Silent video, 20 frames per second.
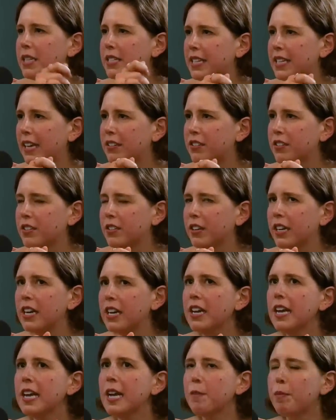many sketches are in
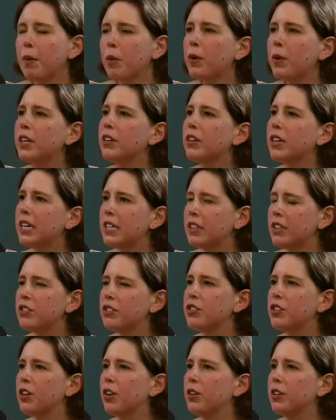right. but when you're in the
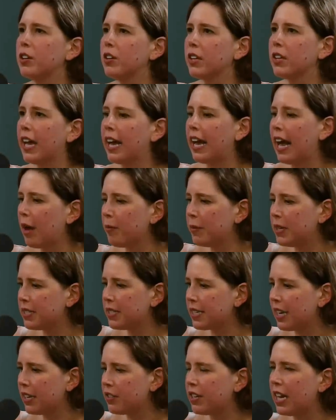show you're like how many
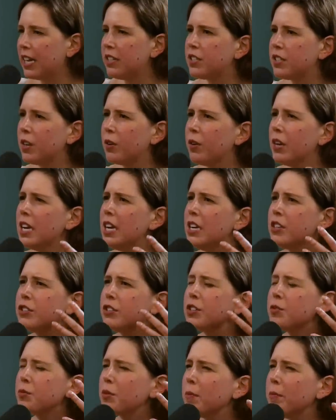sketch and yeah. so
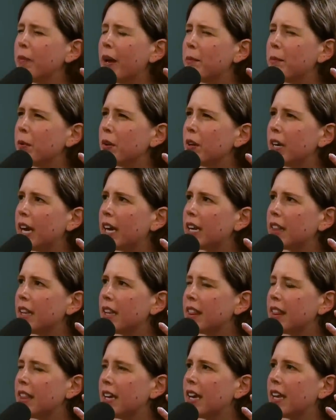just remembering
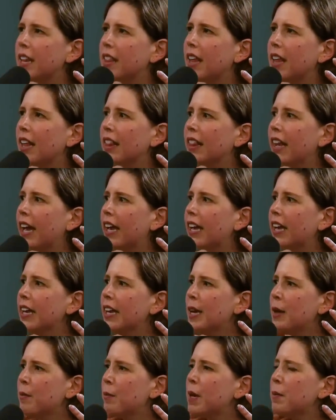the thing that like
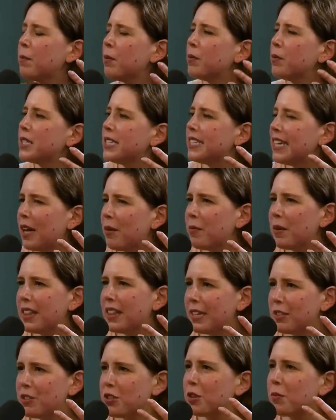people would tell me
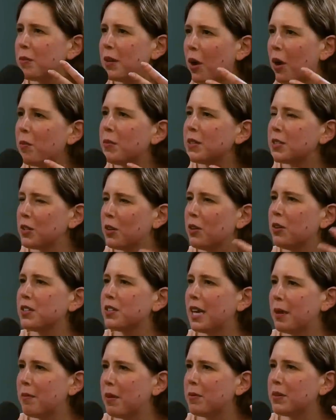that took me almost the whole
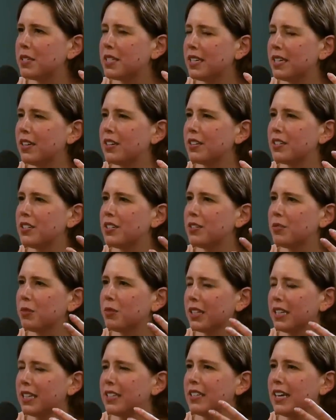time i was there to
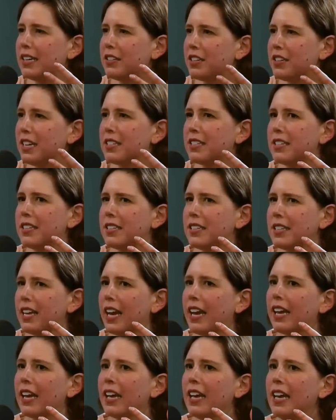really digest is
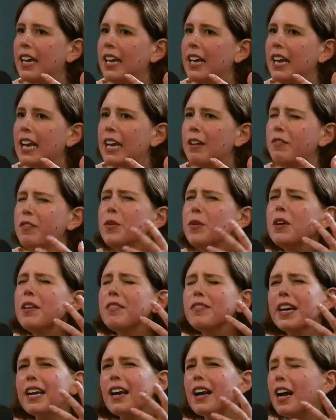like if you
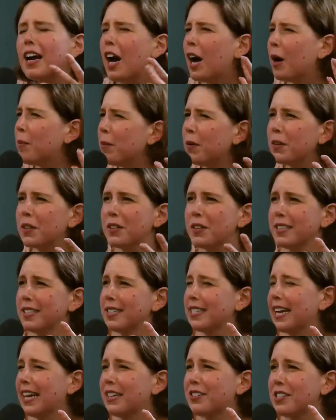have like a couple good
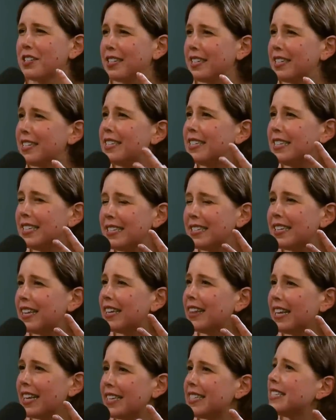sketches this
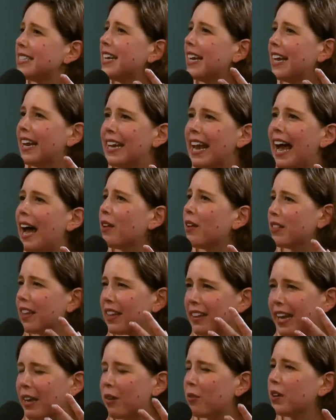season that sure. stand out
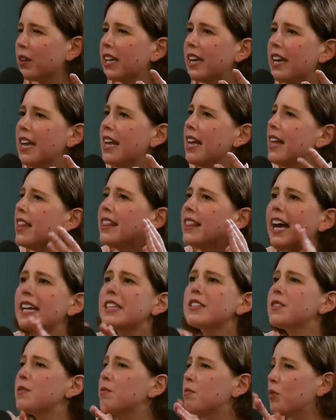that like oh, really gosh.
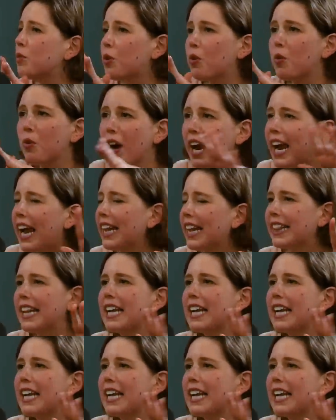that's great.